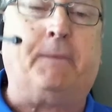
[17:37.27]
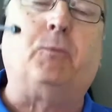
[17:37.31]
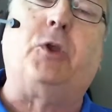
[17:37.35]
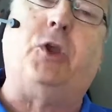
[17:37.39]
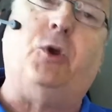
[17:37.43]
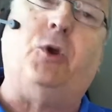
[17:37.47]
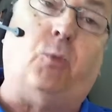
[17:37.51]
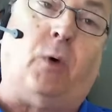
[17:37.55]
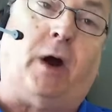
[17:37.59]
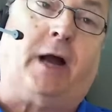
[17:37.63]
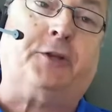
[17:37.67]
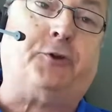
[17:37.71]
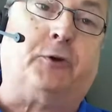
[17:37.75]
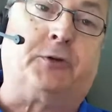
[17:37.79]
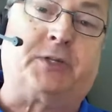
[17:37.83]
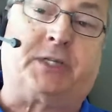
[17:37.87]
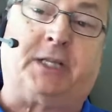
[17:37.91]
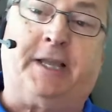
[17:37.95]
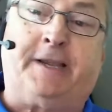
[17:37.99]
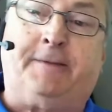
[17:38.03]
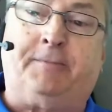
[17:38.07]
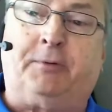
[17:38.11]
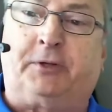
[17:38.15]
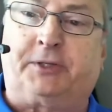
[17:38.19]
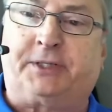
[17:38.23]
you want those
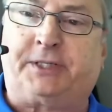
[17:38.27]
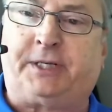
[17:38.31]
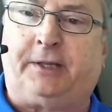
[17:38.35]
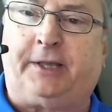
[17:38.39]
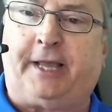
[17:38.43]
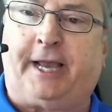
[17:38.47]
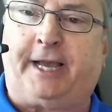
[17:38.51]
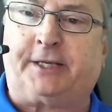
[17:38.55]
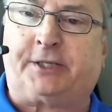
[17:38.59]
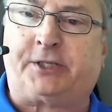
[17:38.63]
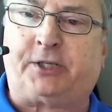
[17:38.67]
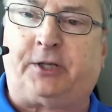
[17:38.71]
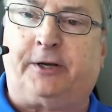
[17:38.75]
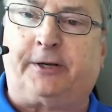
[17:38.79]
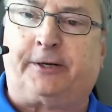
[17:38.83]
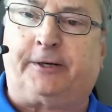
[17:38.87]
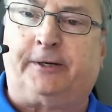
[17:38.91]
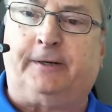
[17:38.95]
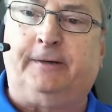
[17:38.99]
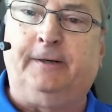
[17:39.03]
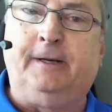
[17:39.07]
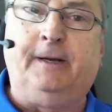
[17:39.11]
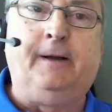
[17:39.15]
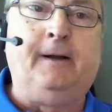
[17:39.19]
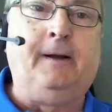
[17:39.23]
labels to last
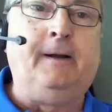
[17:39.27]
longer.